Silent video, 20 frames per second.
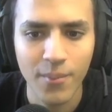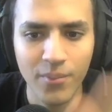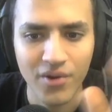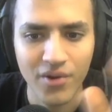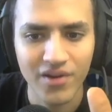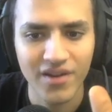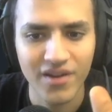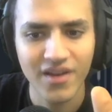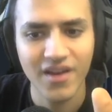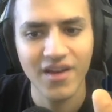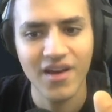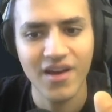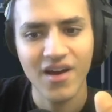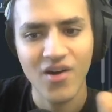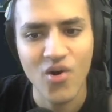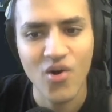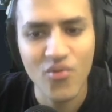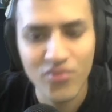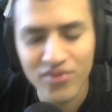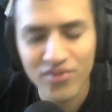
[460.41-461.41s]
But
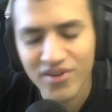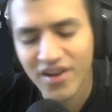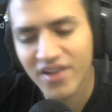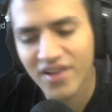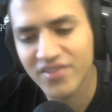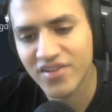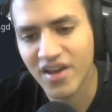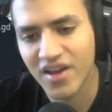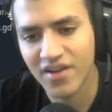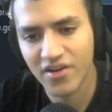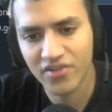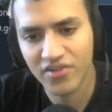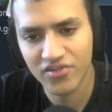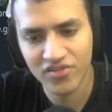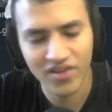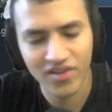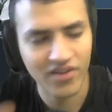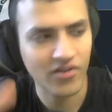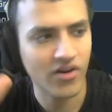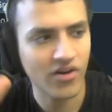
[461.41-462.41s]
hopefully you guys kind of
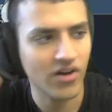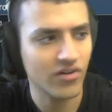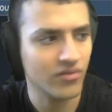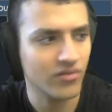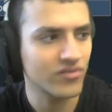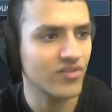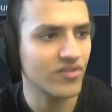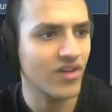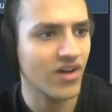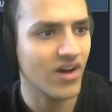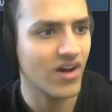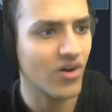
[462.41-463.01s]
understand how auto, set,